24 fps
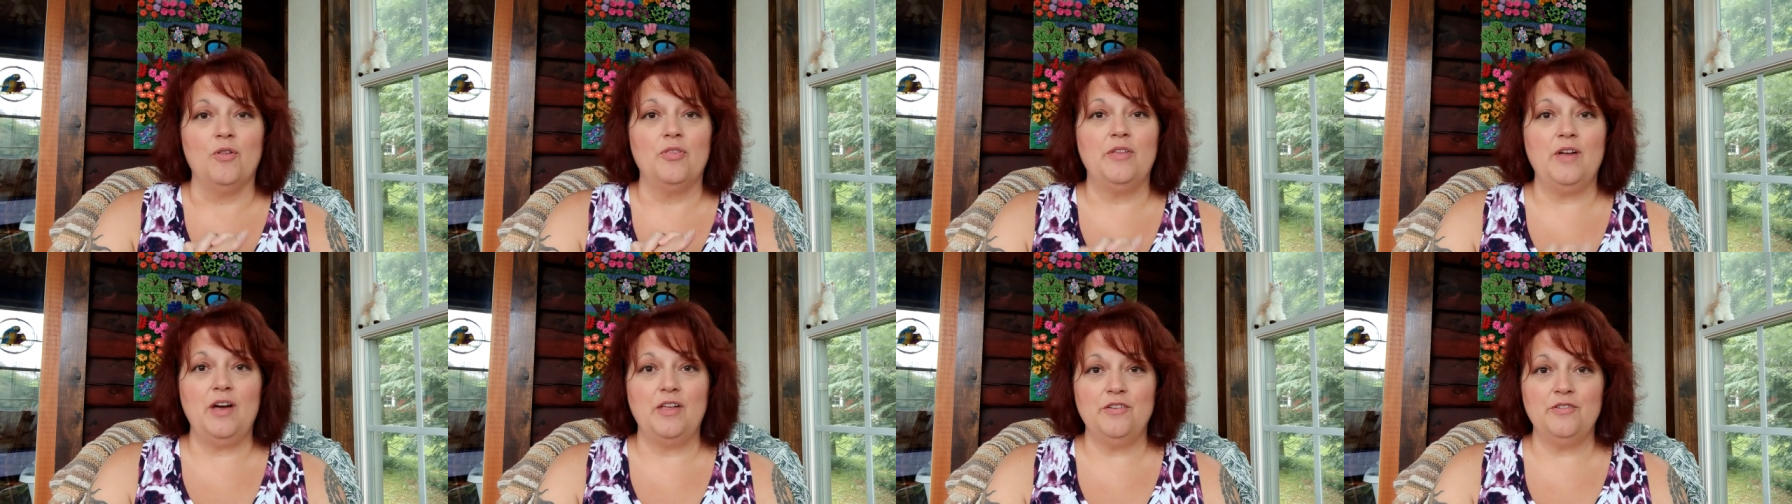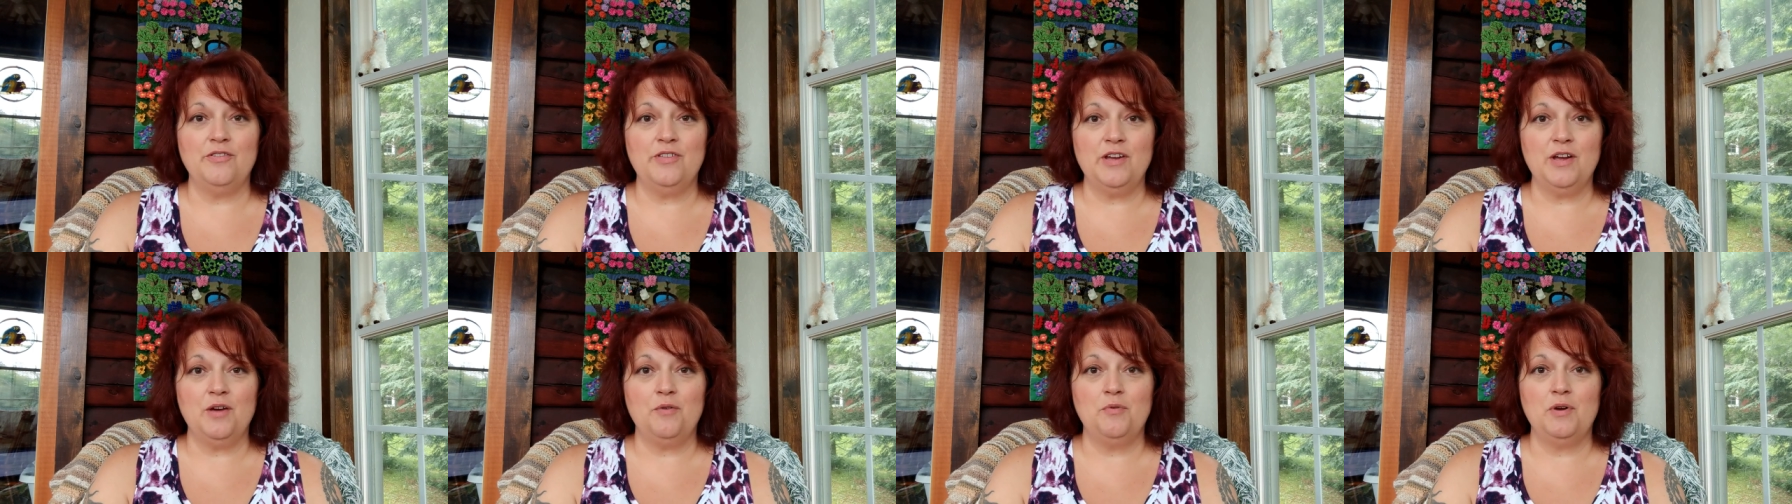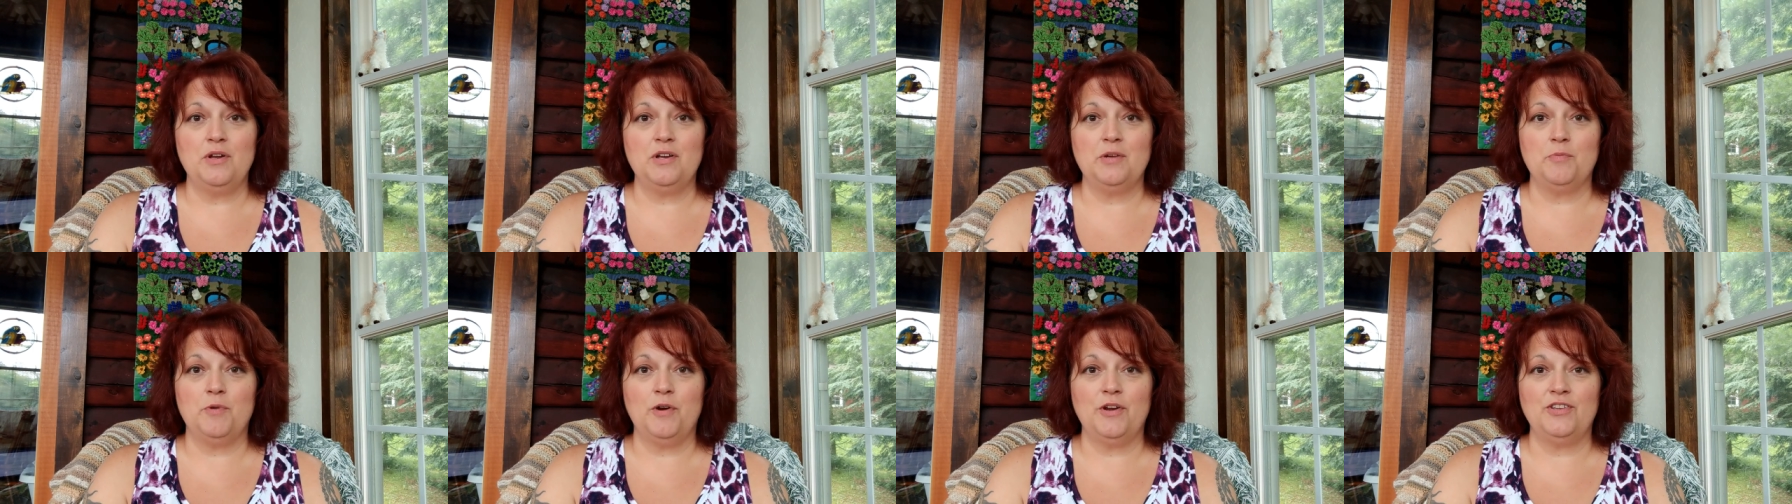the other thing I
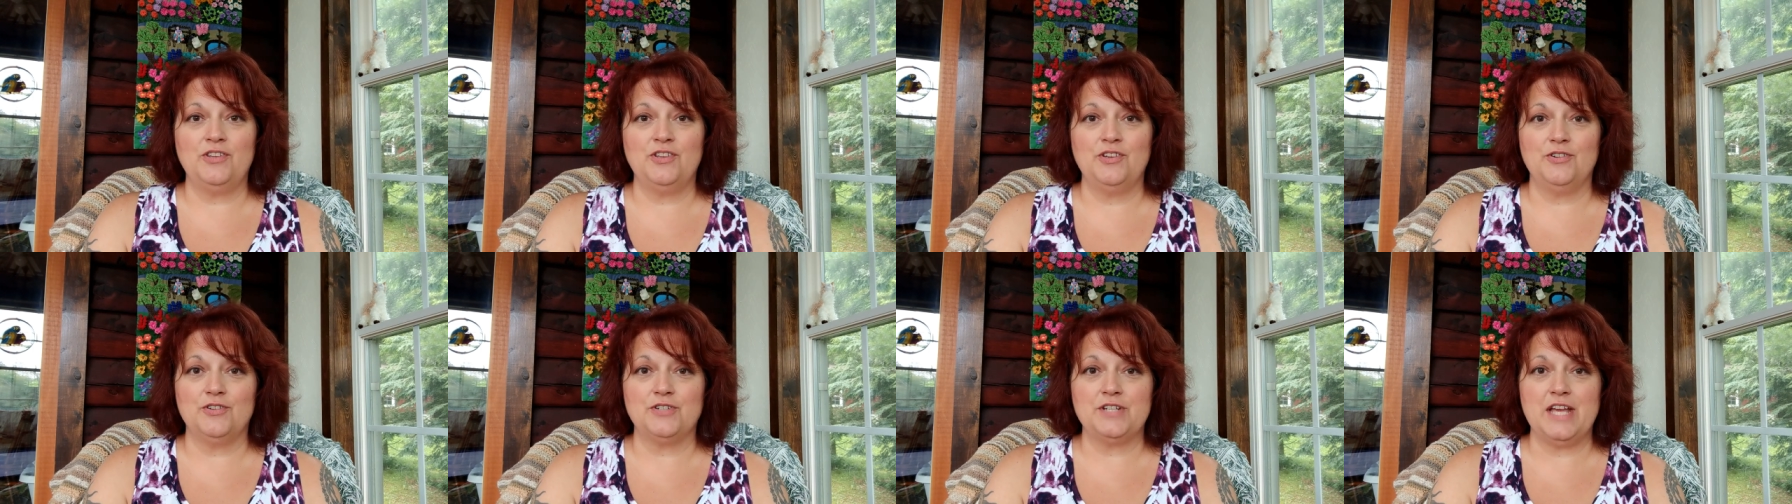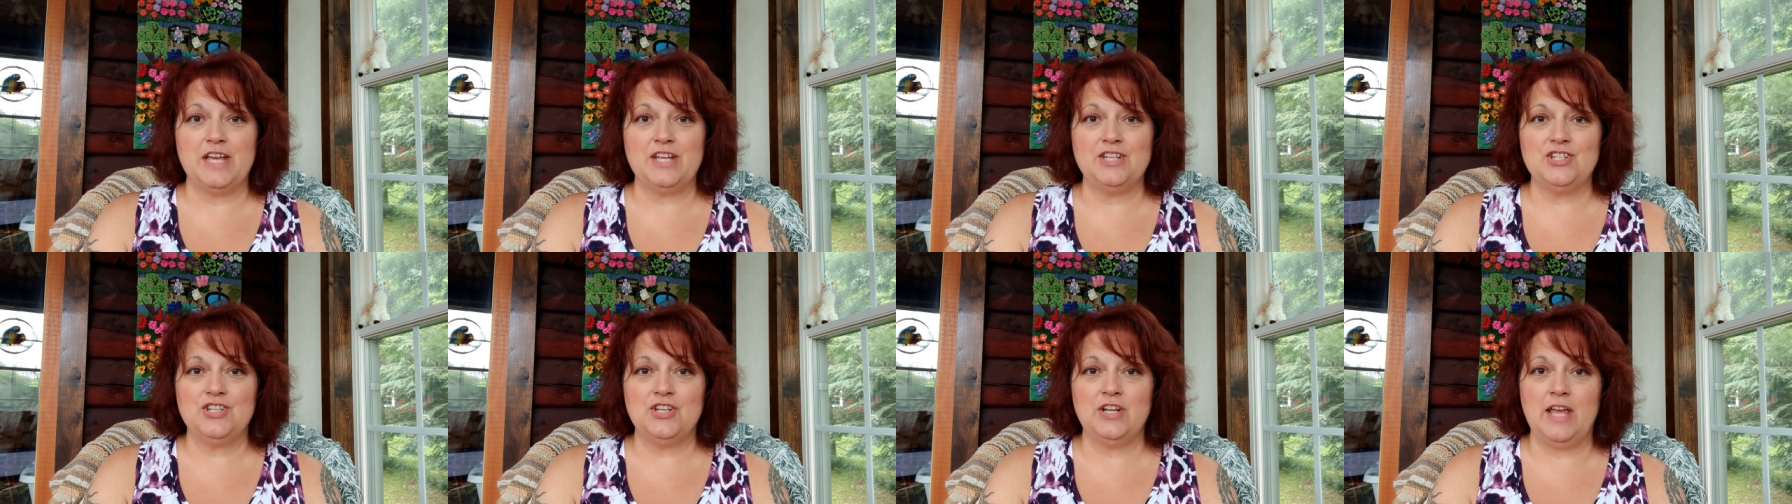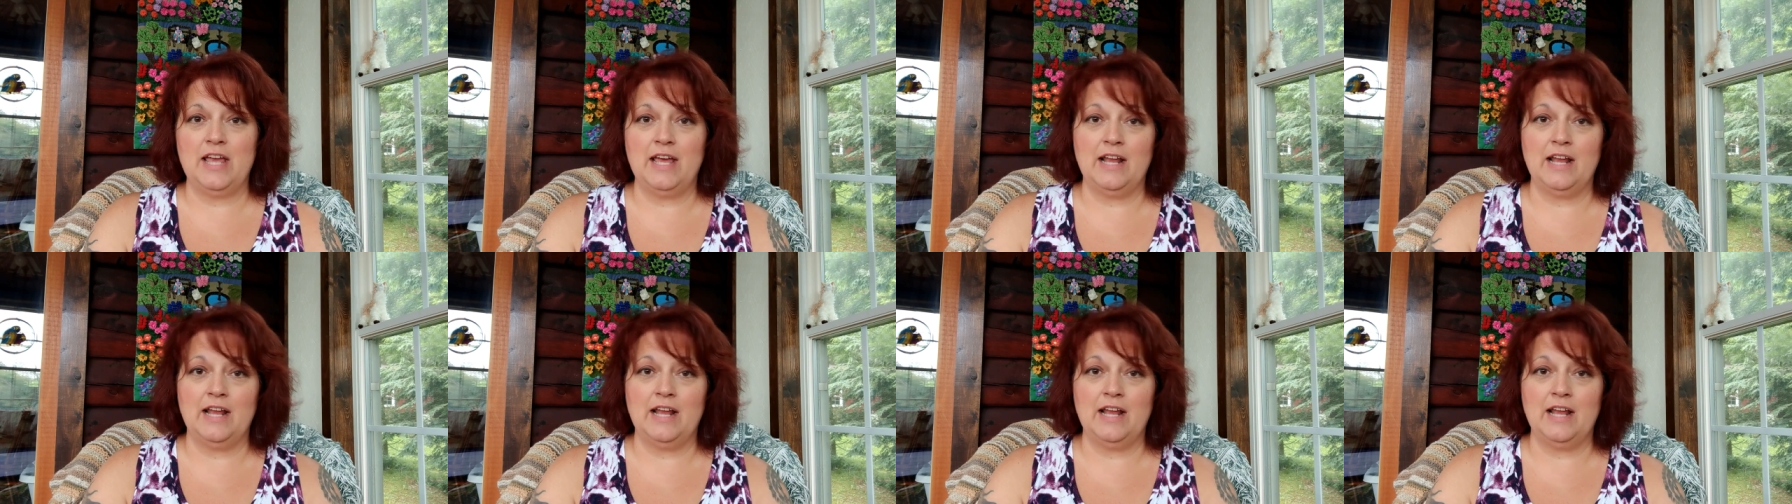wanted to bring to your attention,